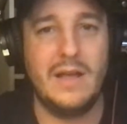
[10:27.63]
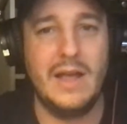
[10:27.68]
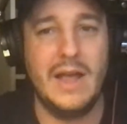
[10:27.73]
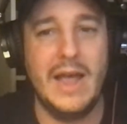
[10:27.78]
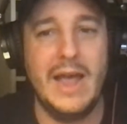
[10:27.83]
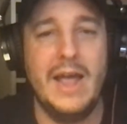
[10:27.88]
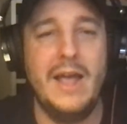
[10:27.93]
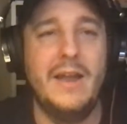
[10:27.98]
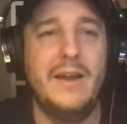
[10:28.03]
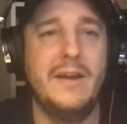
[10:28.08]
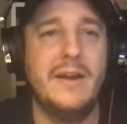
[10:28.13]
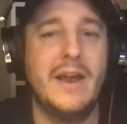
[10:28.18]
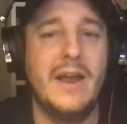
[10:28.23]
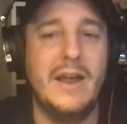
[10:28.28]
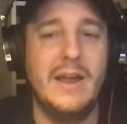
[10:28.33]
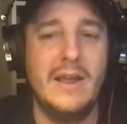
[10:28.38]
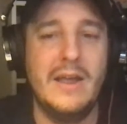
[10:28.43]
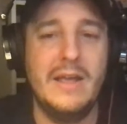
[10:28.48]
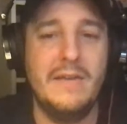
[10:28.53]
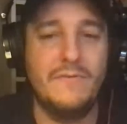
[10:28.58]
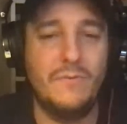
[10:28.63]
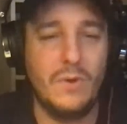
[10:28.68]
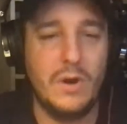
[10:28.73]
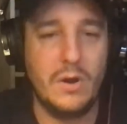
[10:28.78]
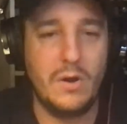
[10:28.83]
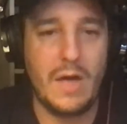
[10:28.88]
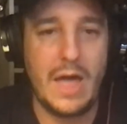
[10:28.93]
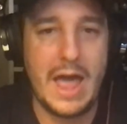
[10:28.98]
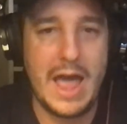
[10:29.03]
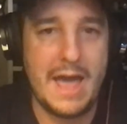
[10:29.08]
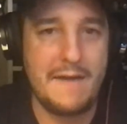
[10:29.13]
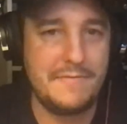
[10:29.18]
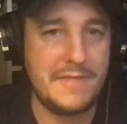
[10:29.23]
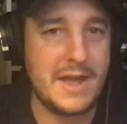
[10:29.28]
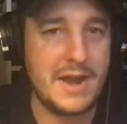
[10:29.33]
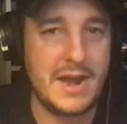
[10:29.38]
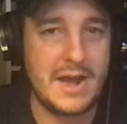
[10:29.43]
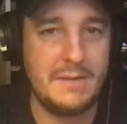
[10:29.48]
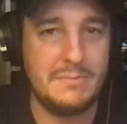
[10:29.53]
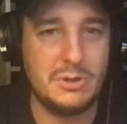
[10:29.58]
And if we don't have
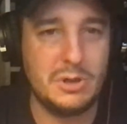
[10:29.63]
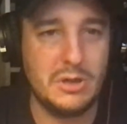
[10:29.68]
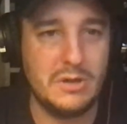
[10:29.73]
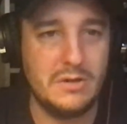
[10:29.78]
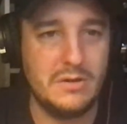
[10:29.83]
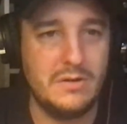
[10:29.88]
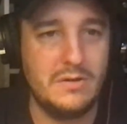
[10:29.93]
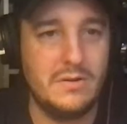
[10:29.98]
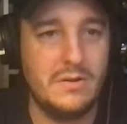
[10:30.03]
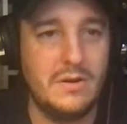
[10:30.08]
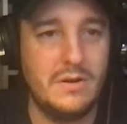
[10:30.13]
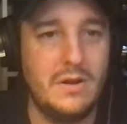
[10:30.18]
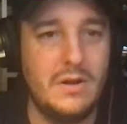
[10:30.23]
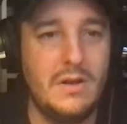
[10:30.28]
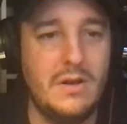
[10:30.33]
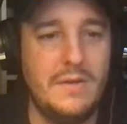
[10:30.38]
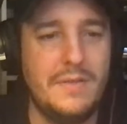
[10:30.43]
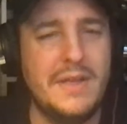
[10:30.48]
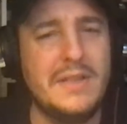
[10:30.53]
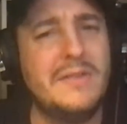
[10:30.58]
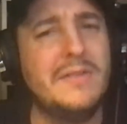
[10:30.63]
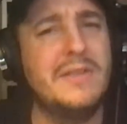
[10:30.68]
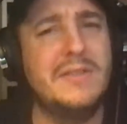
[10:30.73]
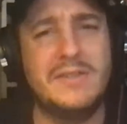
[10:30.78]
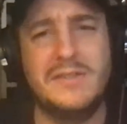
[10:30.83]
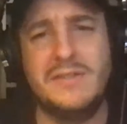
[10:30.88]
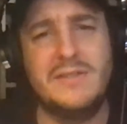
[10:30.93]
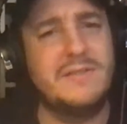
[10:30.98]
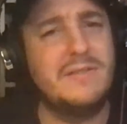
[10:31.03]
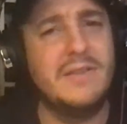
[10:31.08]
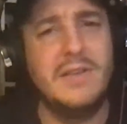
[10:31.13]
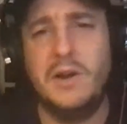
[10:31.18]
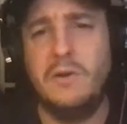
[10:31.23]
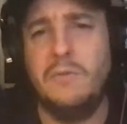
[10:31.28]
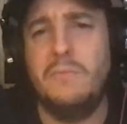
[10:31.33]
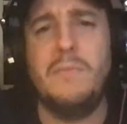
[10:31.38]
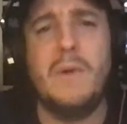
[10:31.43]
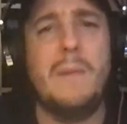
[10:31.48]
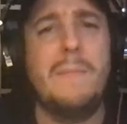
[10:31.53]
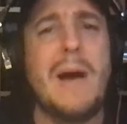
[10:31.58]
that option, this is
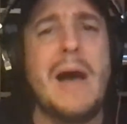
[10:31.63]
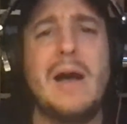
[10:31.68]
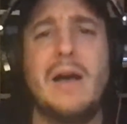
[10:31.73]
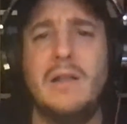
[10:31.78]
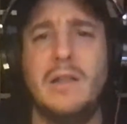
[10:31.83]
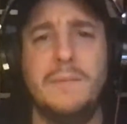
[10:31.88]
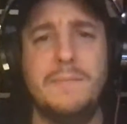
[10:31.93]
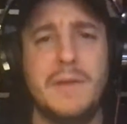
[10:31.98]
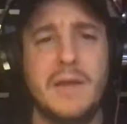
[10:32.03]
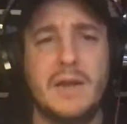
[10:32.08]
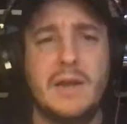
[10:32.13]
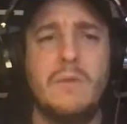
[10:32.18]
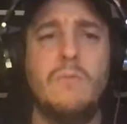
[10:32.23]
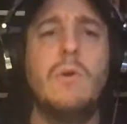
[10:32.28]
apocalyptic.